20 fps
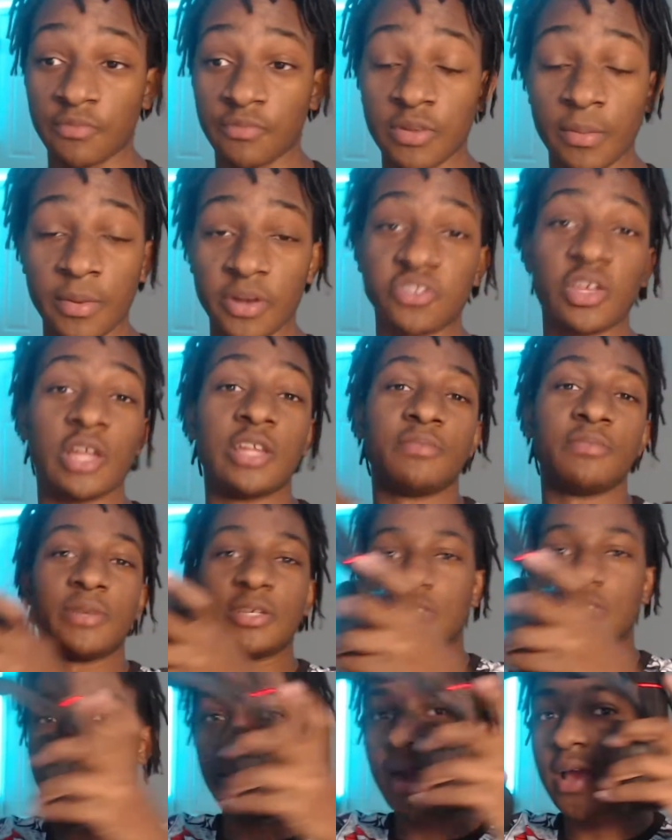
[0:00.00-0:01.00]
if somebody's telling
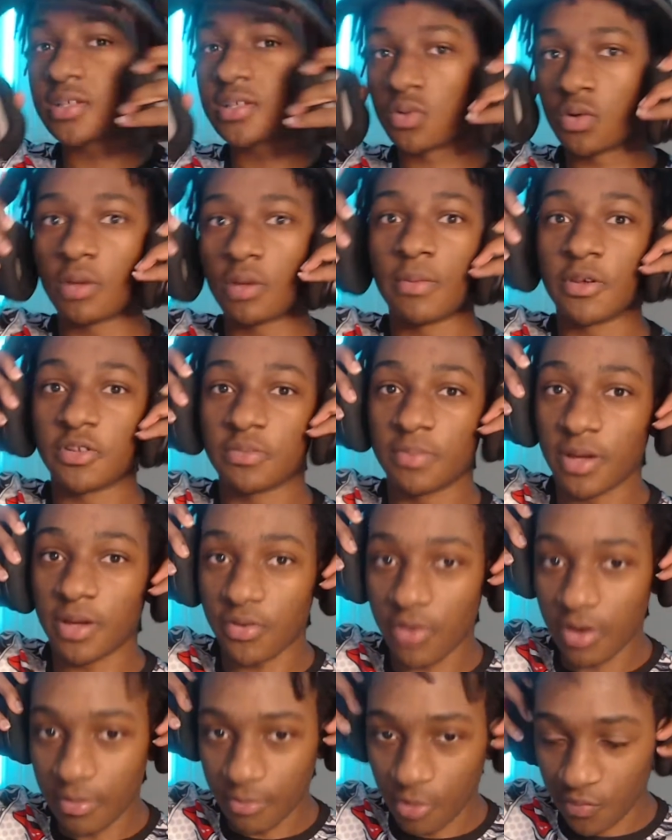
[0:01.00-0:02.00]
me to react to it, it must be
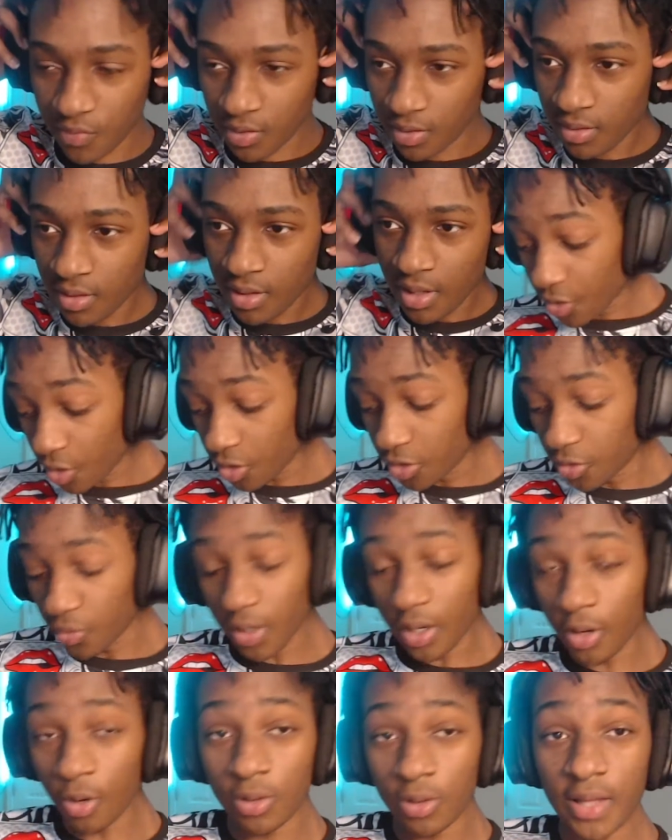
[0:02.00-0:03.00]
a great movie. I don't
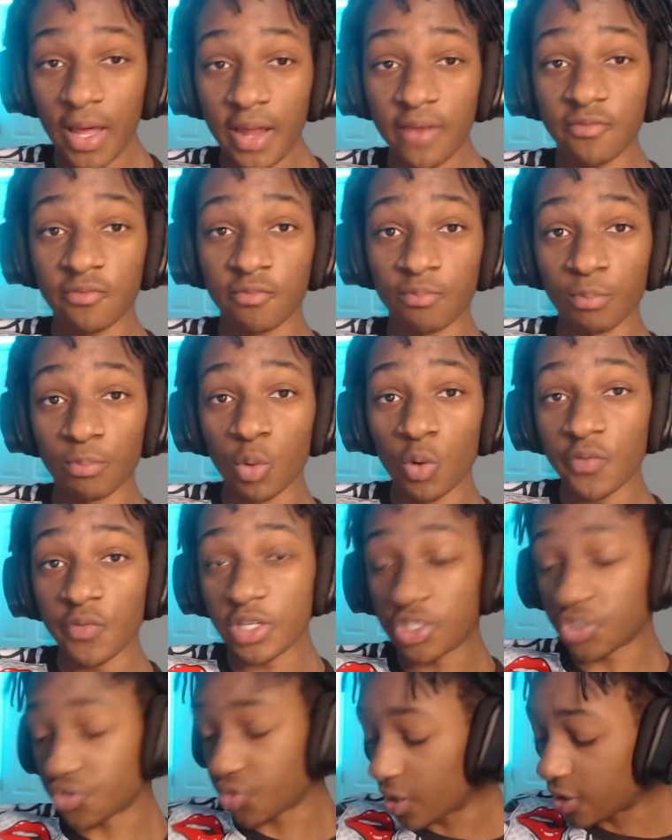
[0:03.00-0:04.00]
do a whole lot of
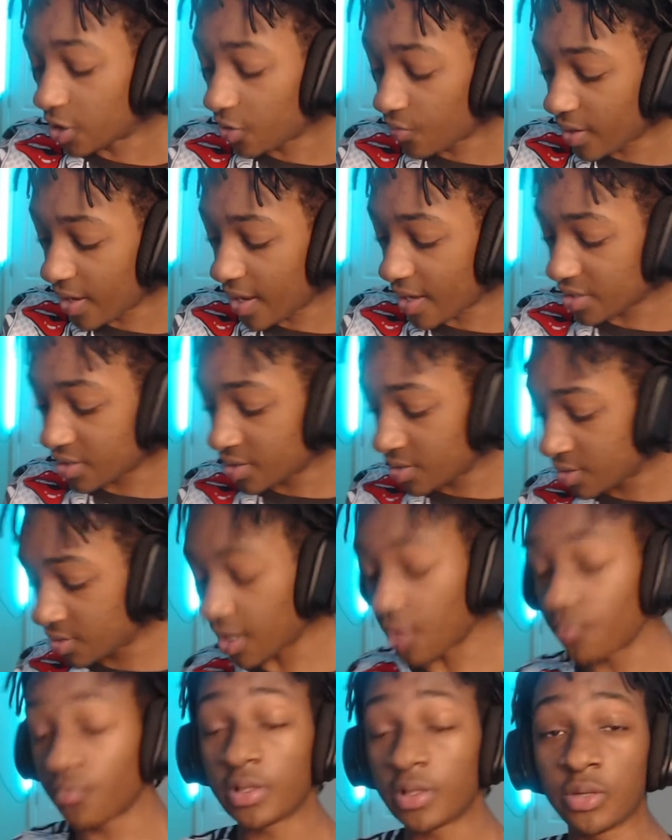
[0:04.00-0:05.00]
movie trailer
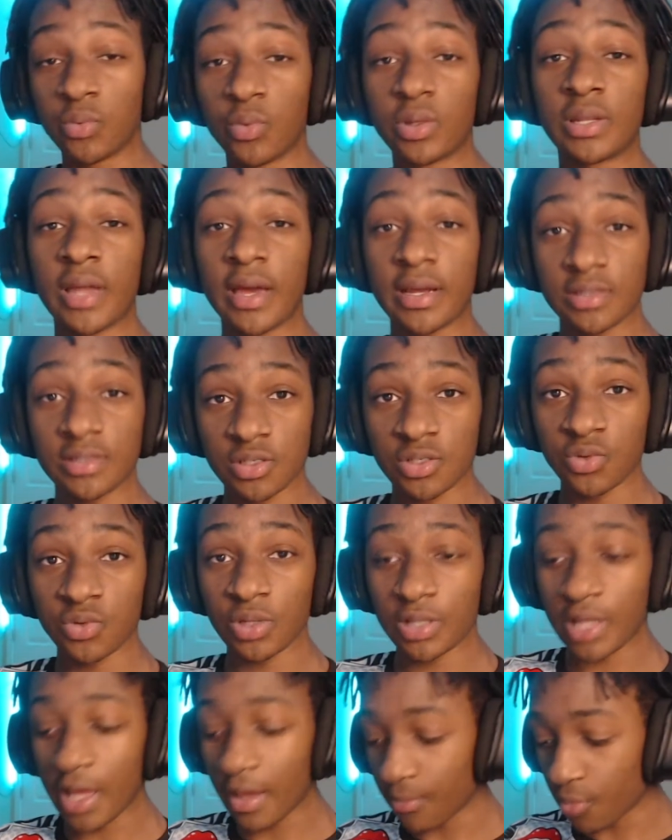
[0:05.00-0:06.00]
reactions. I really would like to
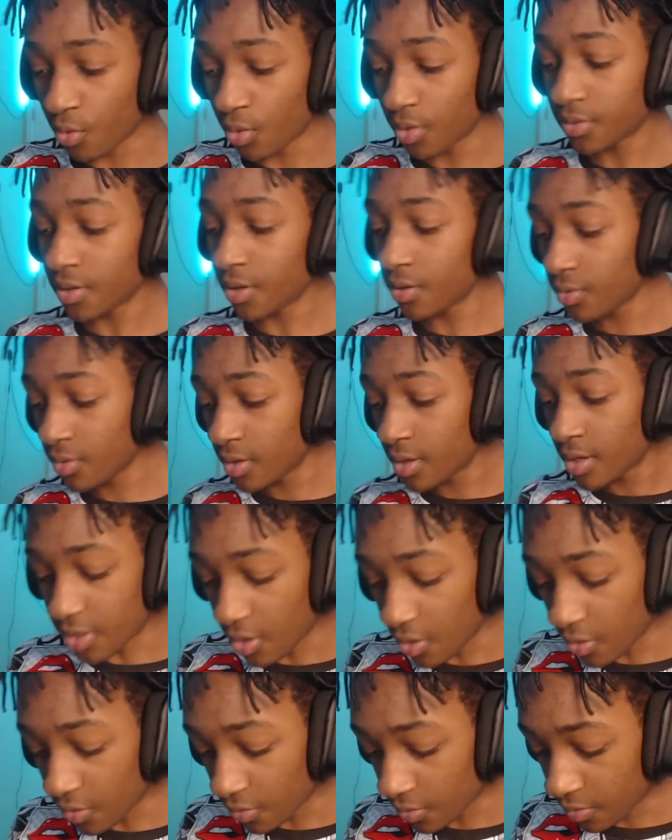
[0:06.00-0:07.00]
do a lot more though.
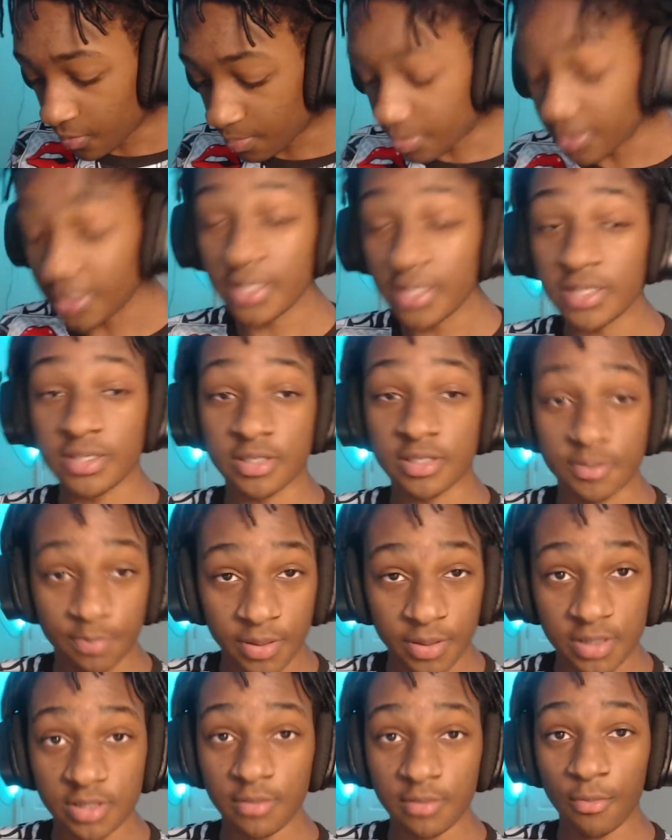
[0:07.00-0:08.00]
So please
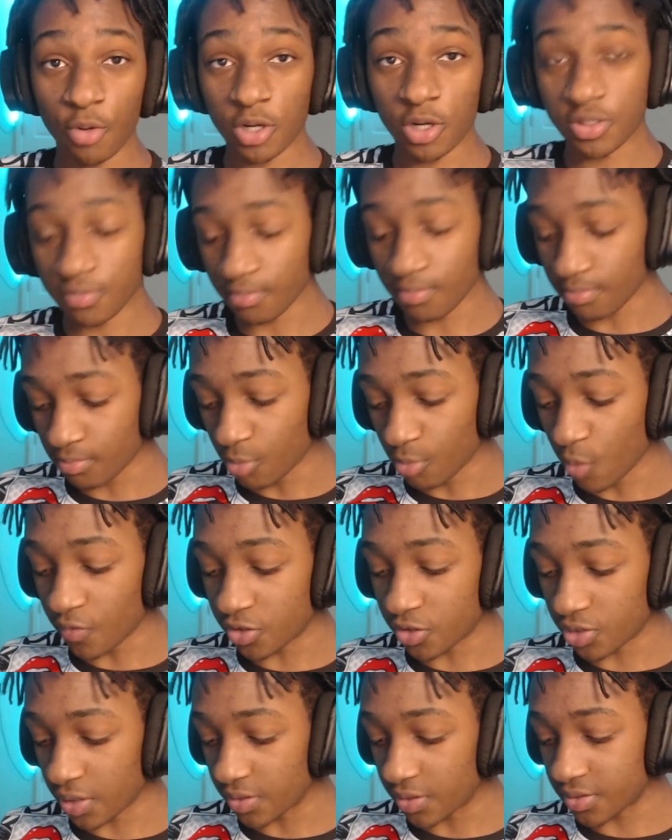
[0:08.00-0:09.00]
put some more
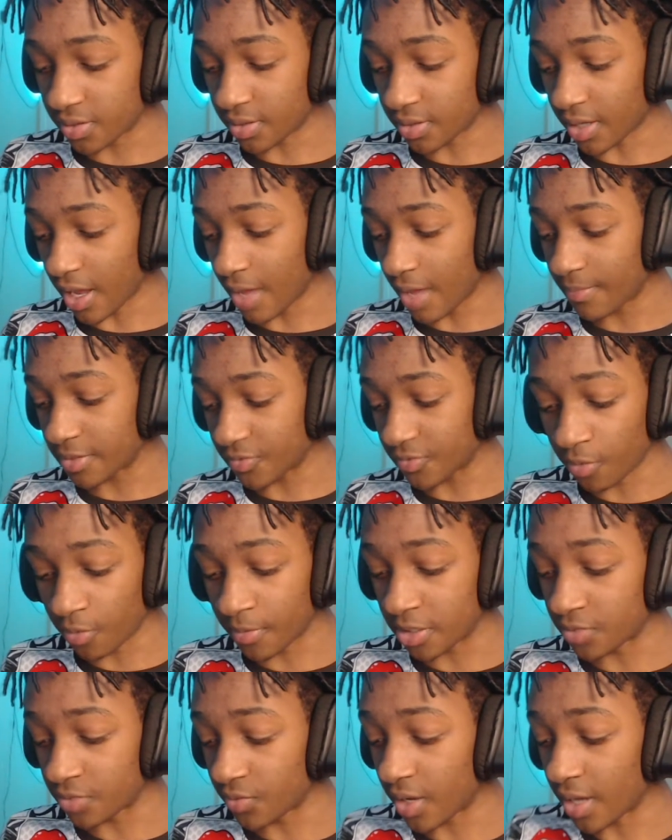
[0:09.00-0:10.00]
movie trailers in the comments for
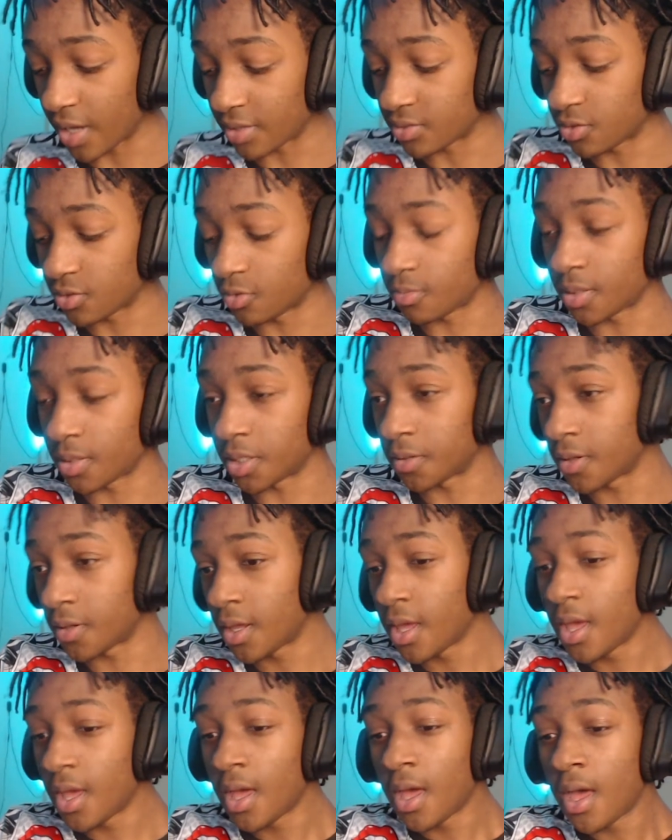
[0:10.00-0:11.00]
me to react to. But
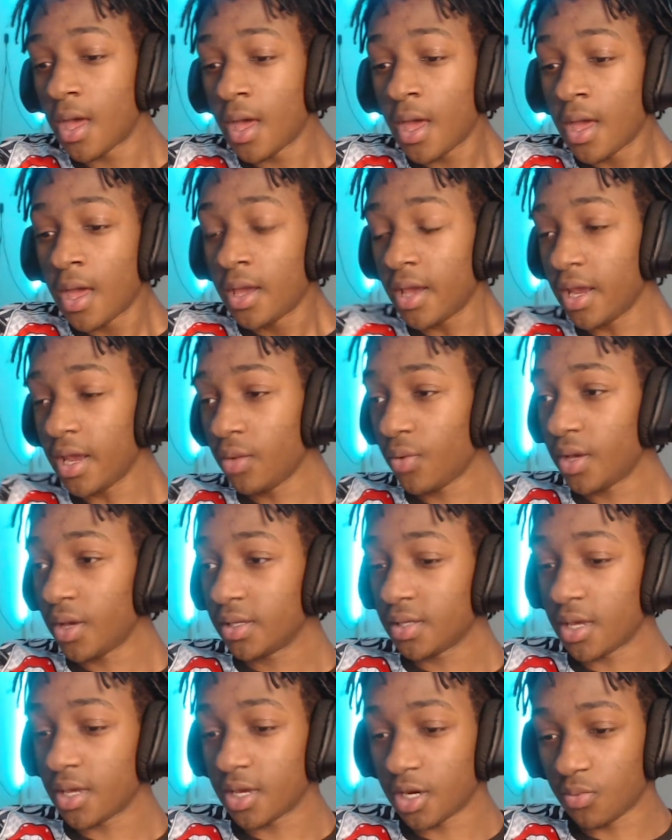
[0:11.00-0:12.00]

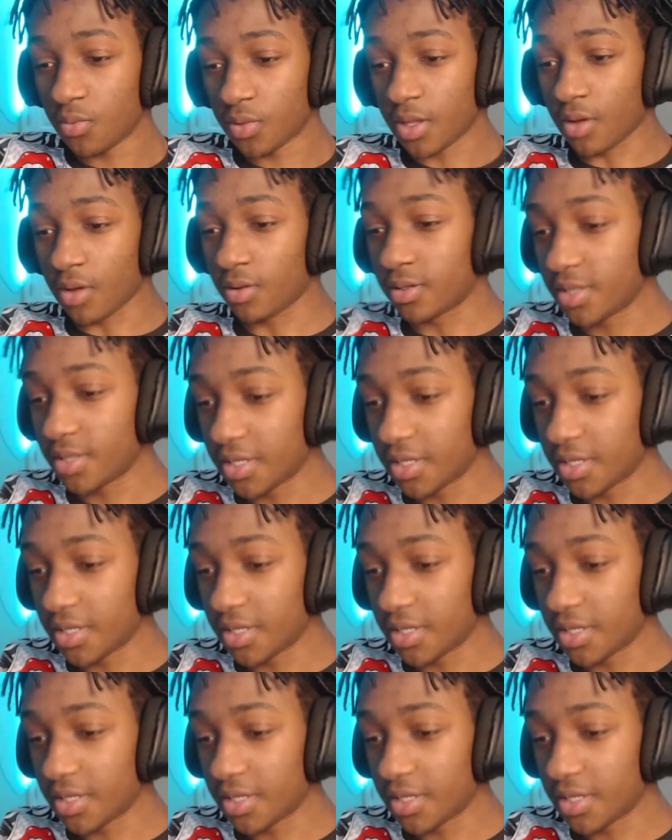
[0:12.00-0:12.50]
anyway, here we go